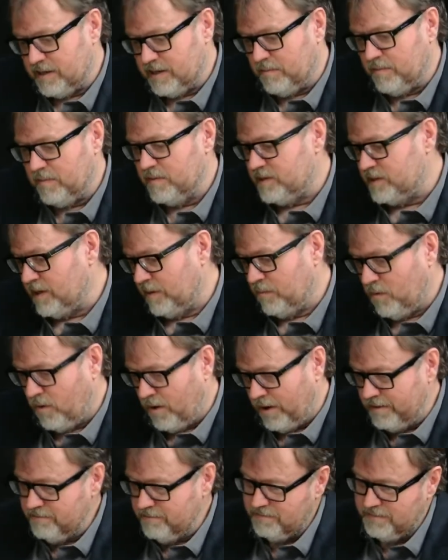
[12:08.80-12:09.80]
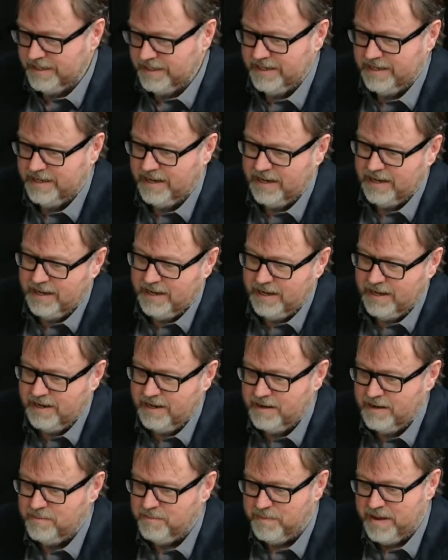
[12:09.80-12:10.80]
Somewhat
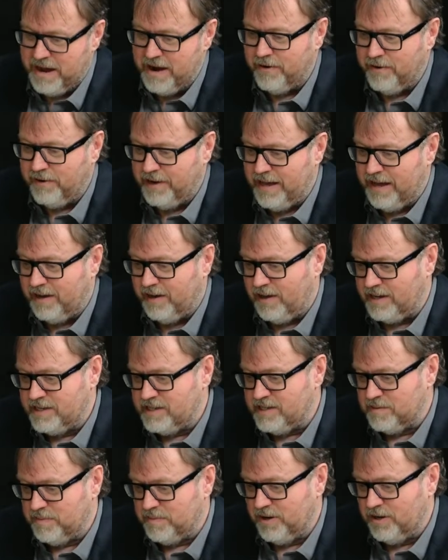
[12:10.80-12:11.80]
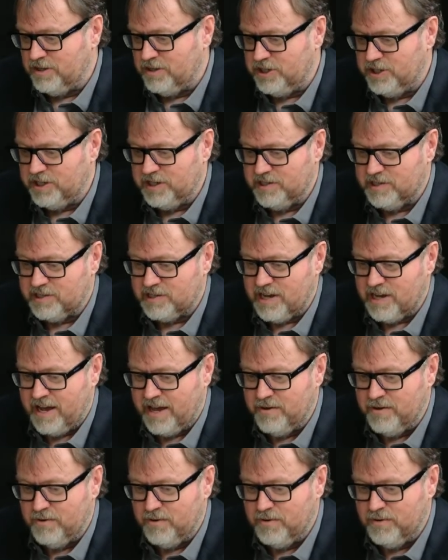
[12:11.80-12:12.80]
in parallel, I suppose you could
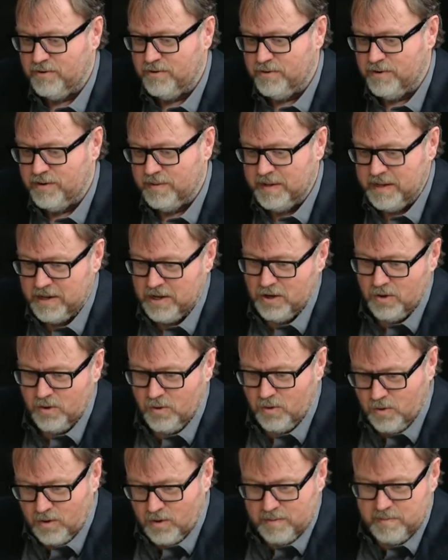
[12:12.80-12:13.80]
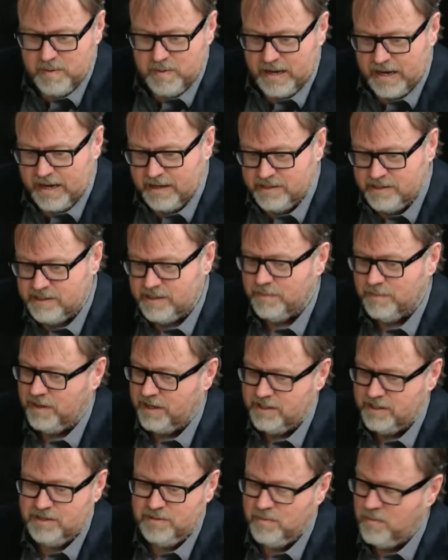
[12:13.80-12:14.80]
say, or
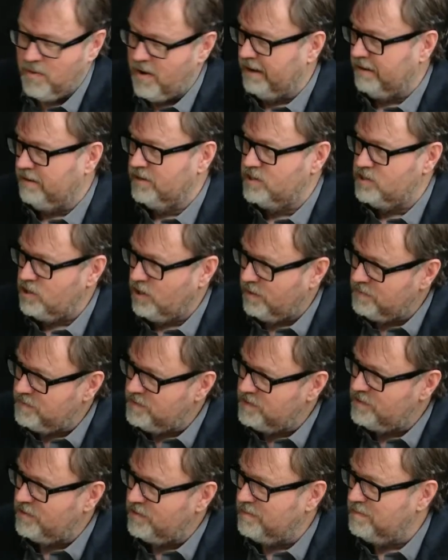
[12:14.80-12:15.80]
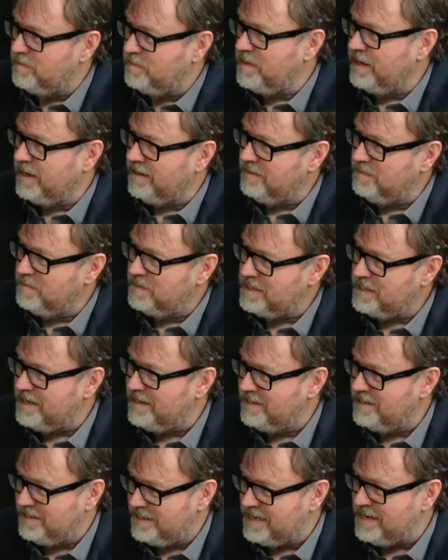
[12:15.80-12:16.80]
similar to Microsoft's sort of
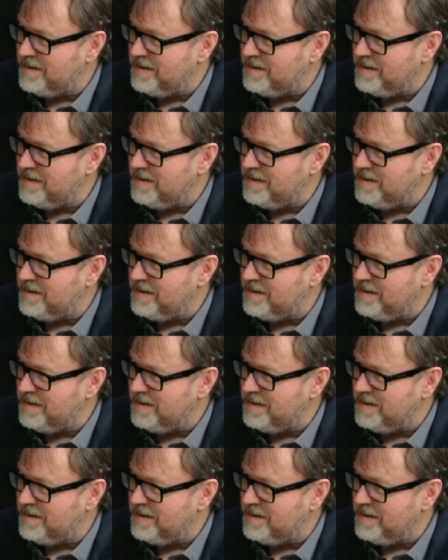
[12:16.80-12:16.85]
10